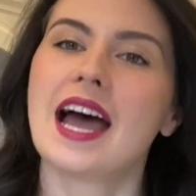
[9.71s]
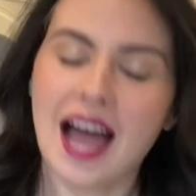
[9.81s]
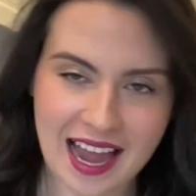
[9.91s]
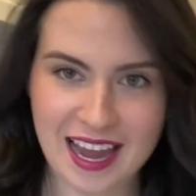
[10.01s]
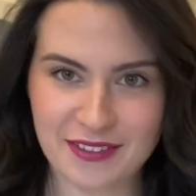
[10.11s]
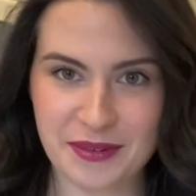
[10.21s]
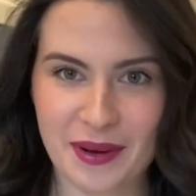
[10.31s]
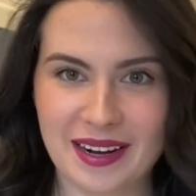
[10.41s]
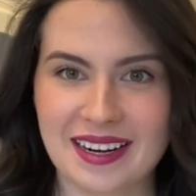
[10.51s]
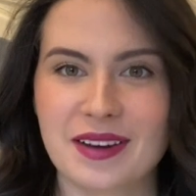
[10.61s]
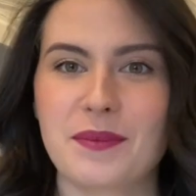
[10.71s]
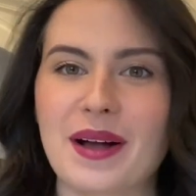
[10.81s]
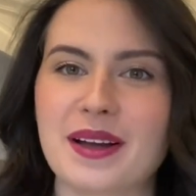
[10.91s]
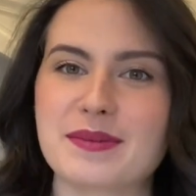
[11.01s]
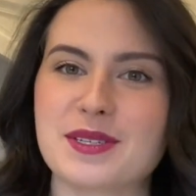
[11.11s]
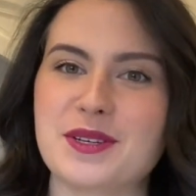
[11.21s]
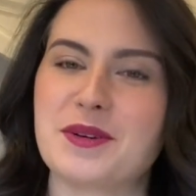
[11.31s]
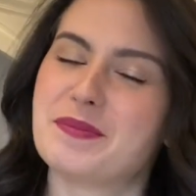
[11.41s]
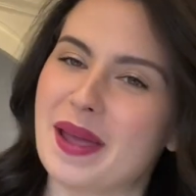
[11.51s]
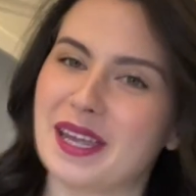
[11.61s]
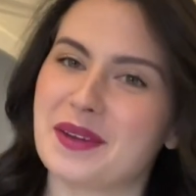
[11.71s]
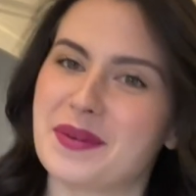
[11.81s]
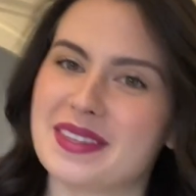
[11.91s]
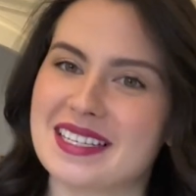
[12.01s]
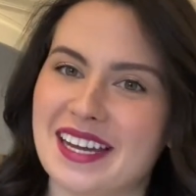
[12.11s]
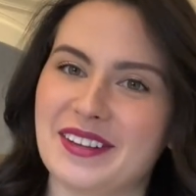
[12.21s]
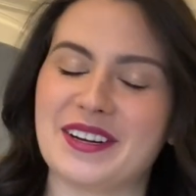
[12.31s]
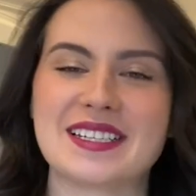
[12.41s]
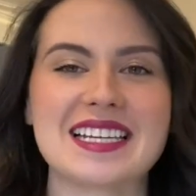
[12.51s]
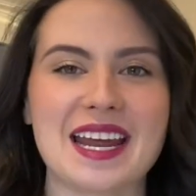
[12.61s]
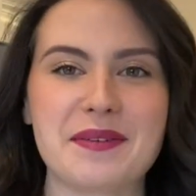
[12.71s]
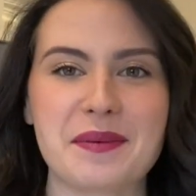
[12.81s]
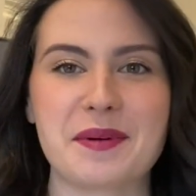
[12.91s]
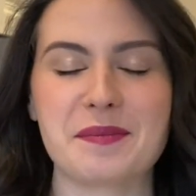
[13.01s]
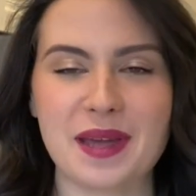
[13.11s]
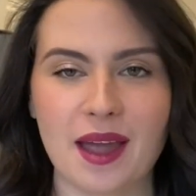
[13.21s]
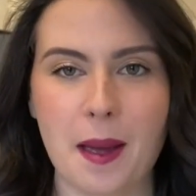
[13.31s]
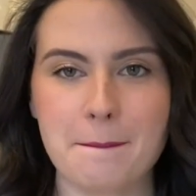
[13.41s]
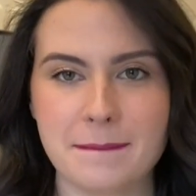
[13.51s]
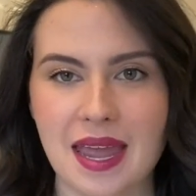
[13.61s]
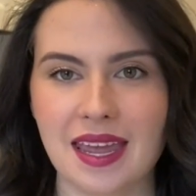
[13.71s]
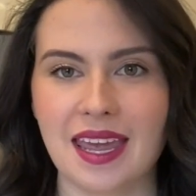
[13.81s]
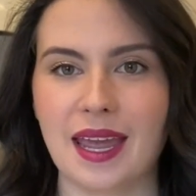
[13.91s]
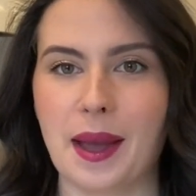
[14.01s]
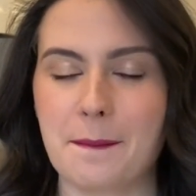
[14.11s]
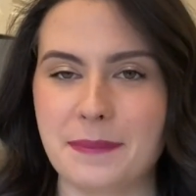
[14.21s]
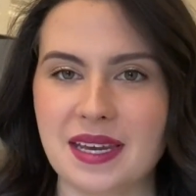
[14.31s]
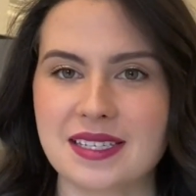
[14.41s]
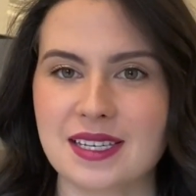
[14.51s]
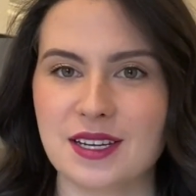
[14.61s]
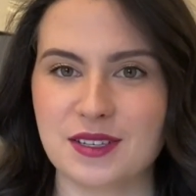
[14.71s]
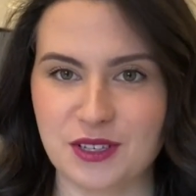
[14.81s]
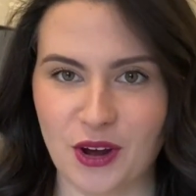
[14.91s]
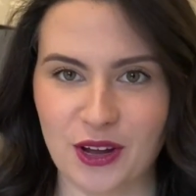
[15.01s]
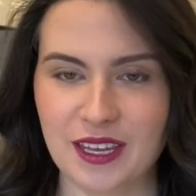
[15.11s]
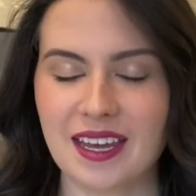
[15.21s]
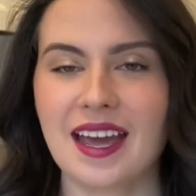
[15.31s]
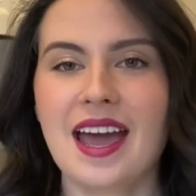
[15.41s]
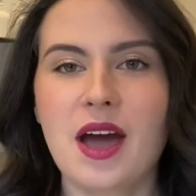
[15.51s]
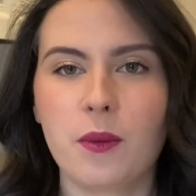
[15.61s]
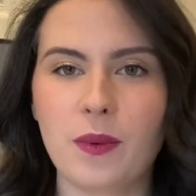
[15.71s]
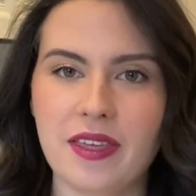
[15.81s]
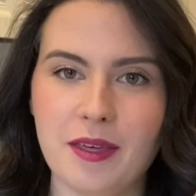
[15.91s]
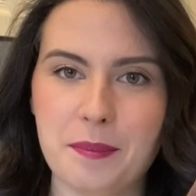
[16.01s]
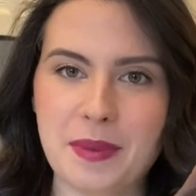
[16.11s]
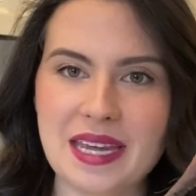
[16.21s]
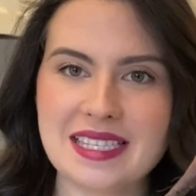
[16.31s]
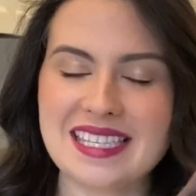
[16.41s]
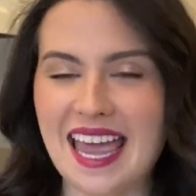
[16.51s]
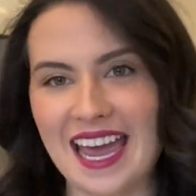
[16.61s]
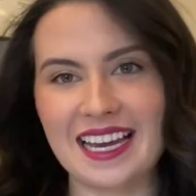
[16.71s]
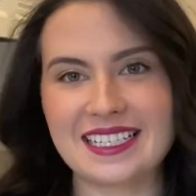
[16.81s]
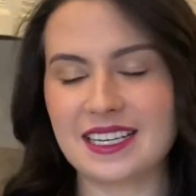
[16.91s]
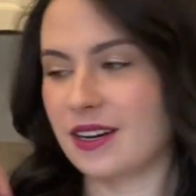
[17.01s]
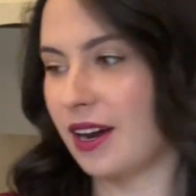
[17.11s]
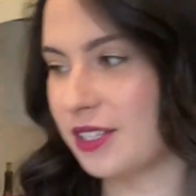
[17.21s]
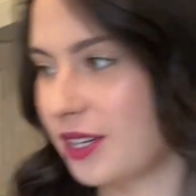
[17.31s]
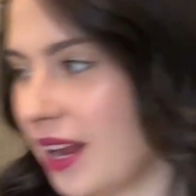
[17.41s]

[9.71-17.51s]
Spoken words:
Hi everyone, welcome to Baking with Taylor. Today we will be making beet gnocchi with beets, and I should